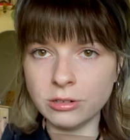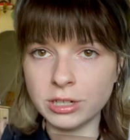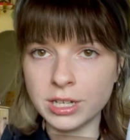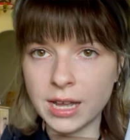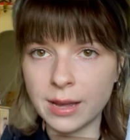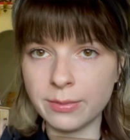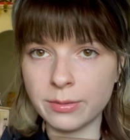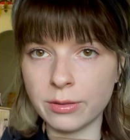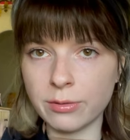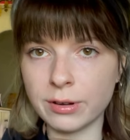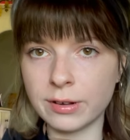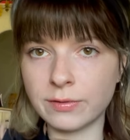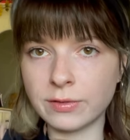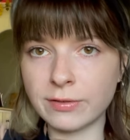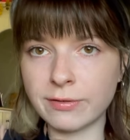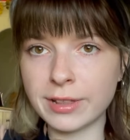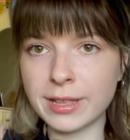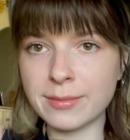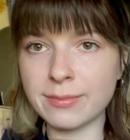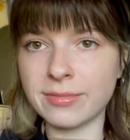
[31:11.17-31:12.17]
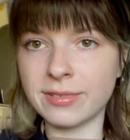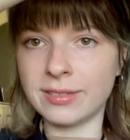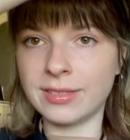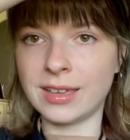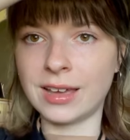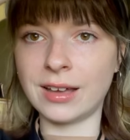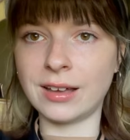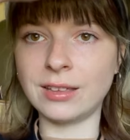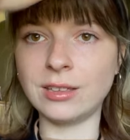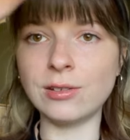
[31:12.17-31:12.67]
top thrift flip
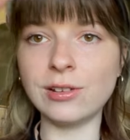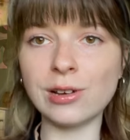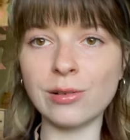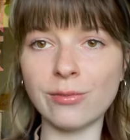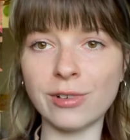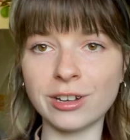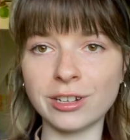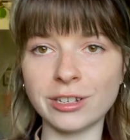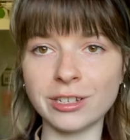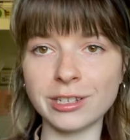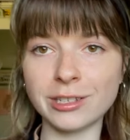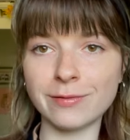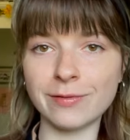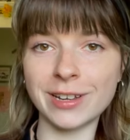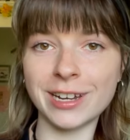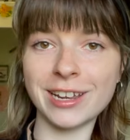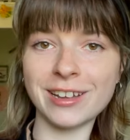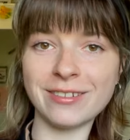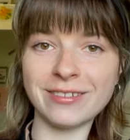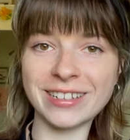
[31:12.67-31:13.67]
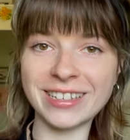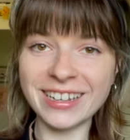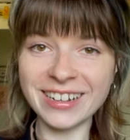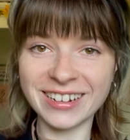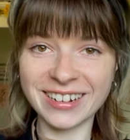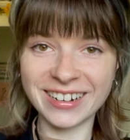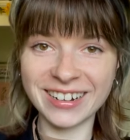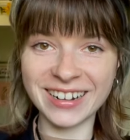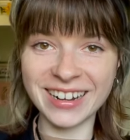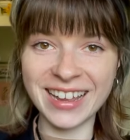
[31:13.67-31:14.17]
that you can watch this video
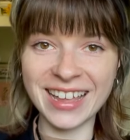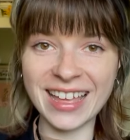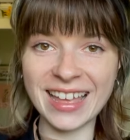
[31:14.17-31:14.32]
here.